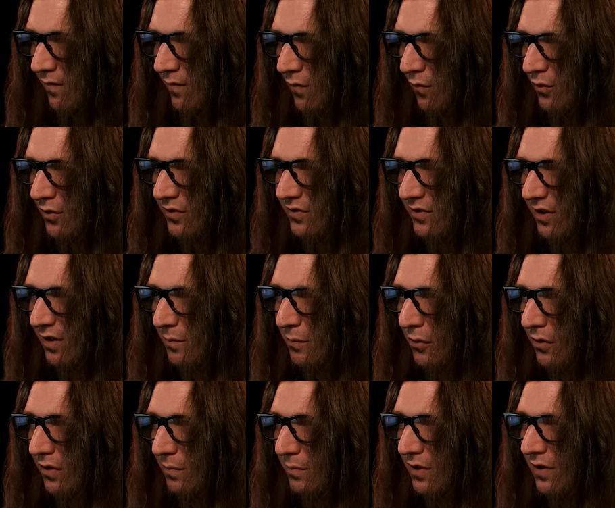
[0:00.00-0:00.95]
We're just gonna
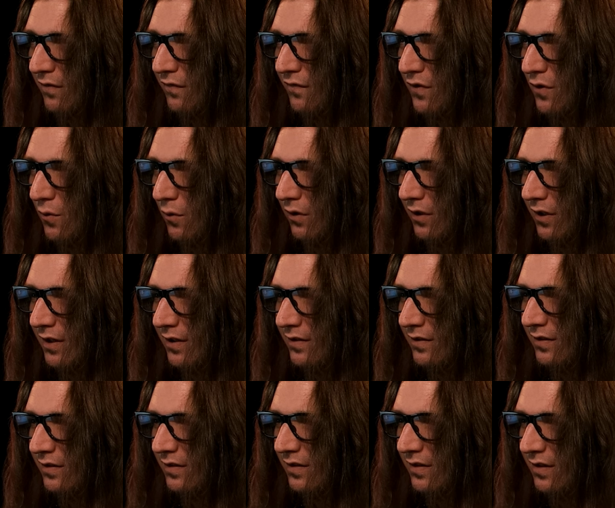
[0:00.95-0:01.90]
put a bit of fuel
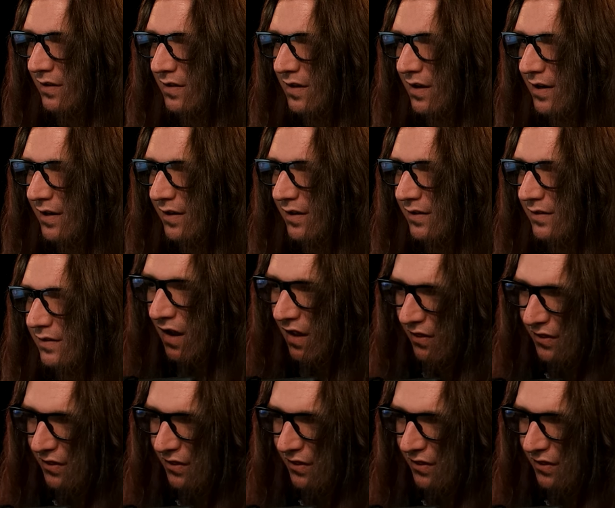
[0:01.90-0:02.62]
in, ignite it.